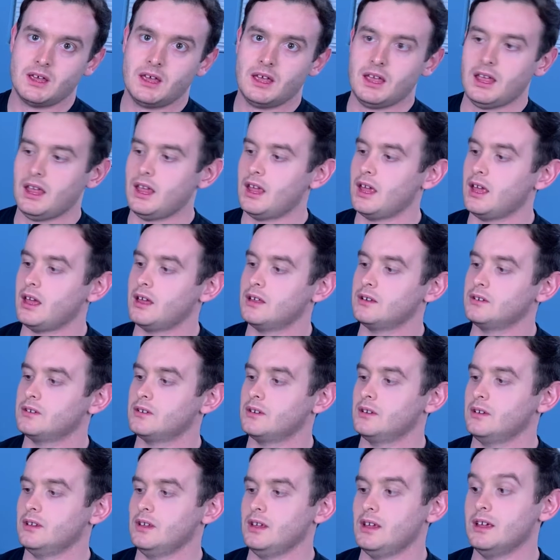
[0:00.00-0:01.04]
and
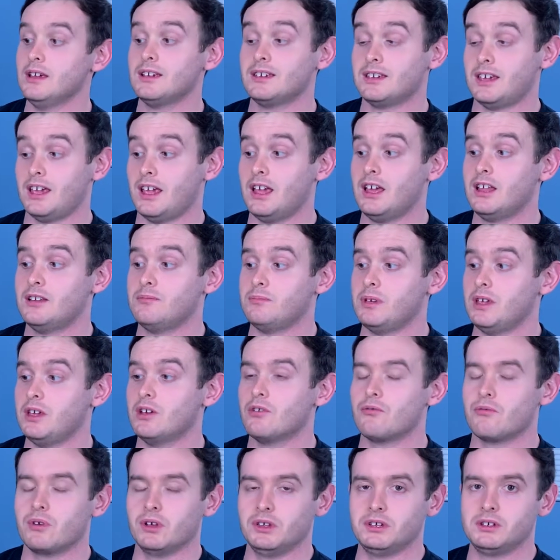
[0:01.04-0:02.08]
it can be a
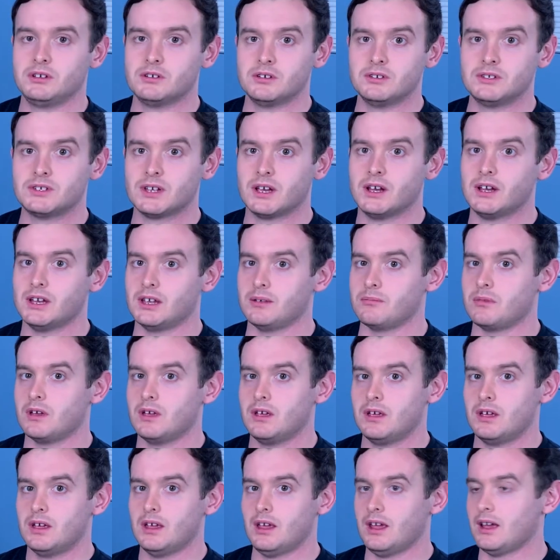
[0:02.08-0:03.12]
really good time.
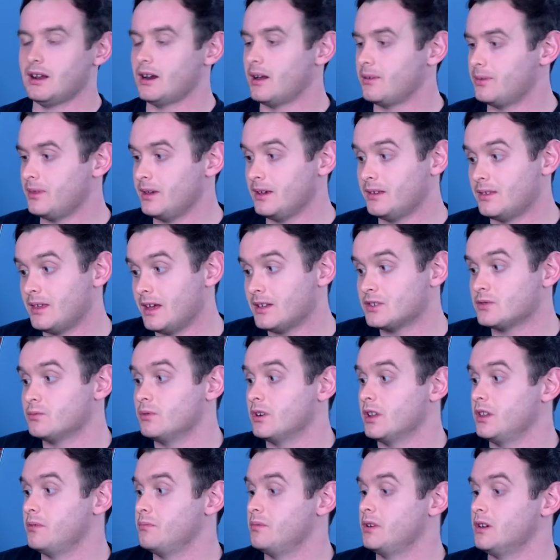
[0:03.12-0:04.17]
And I think that's one
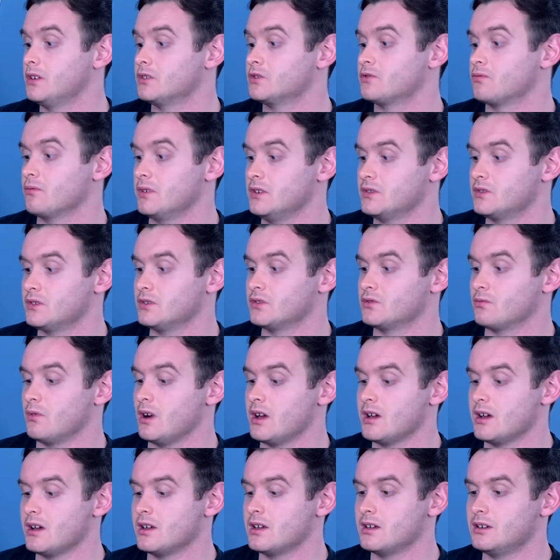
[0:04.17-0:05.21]
of the biggest reasons
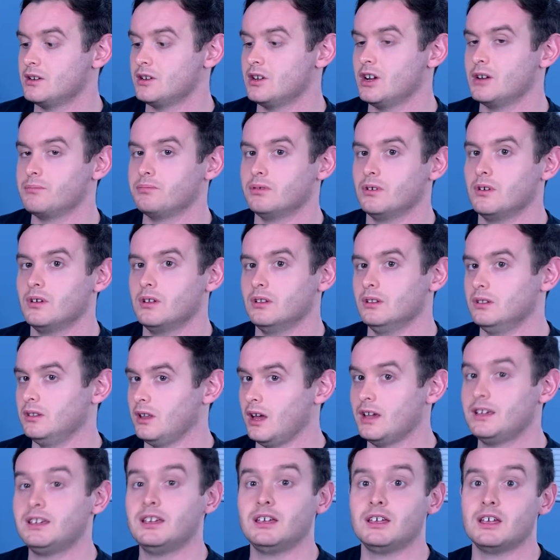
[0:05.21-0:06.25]
why I ended up
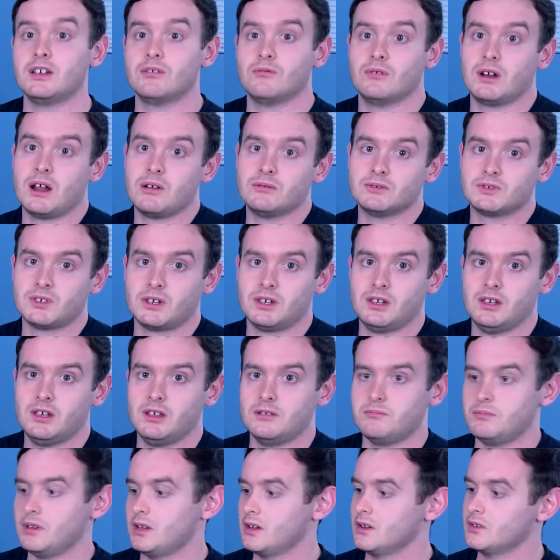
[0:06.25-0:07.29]
liking it when I was a
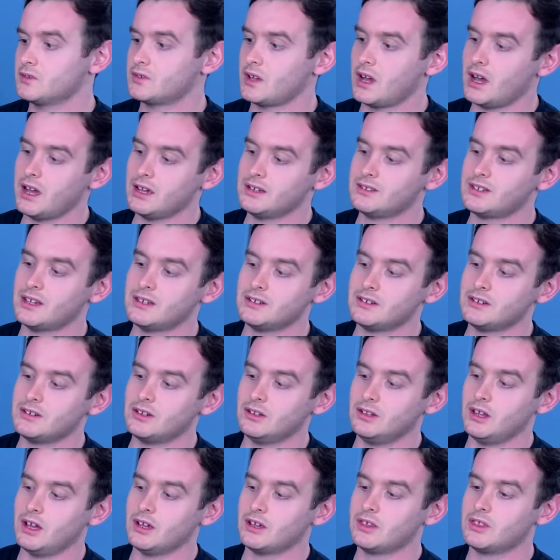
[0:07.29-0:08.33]
kid, because I tended to
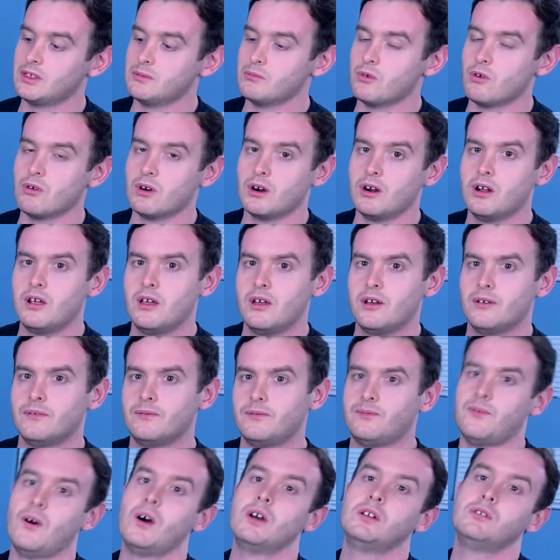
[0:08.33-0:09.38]
like the more
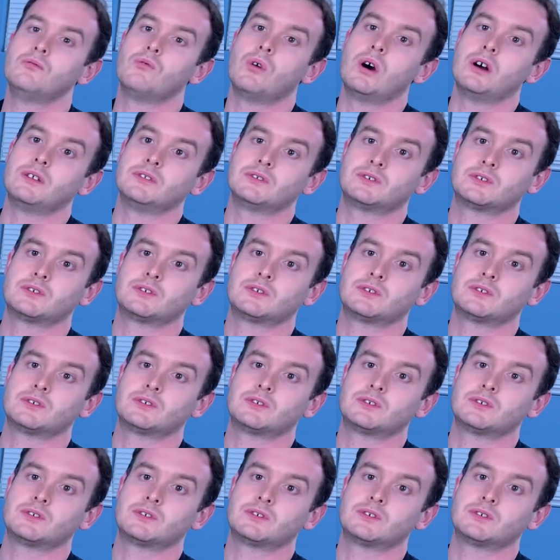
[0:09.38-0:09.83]
fun ones.